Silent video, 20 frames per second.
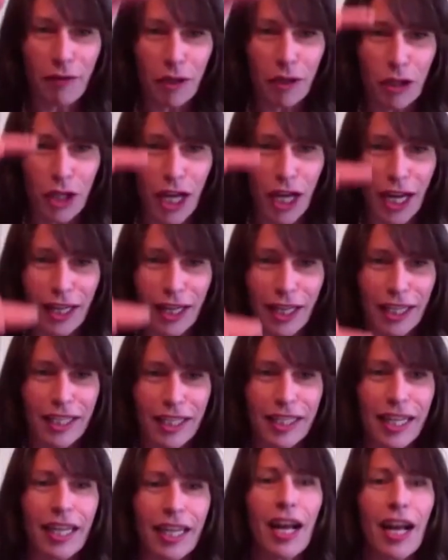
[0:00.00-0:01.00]
your checklist
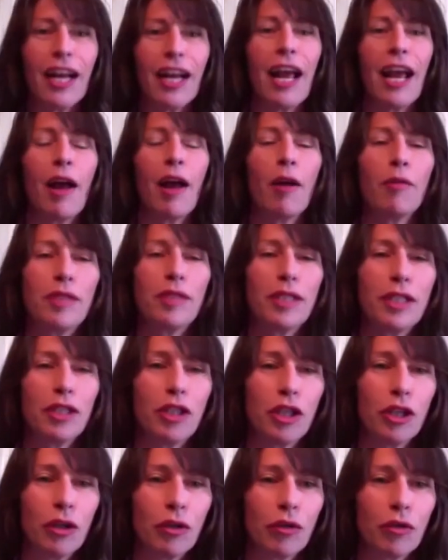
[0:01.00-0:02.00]
it kind of helps the
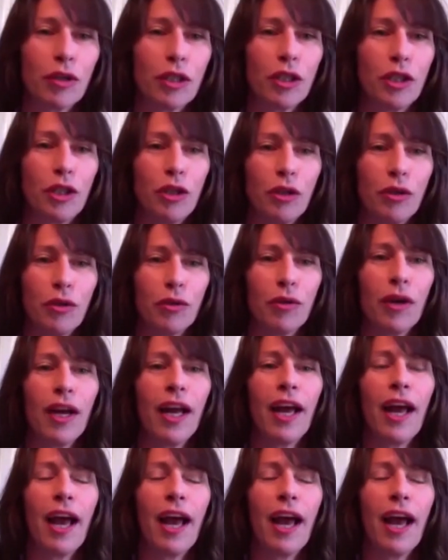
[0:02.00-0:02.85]
children to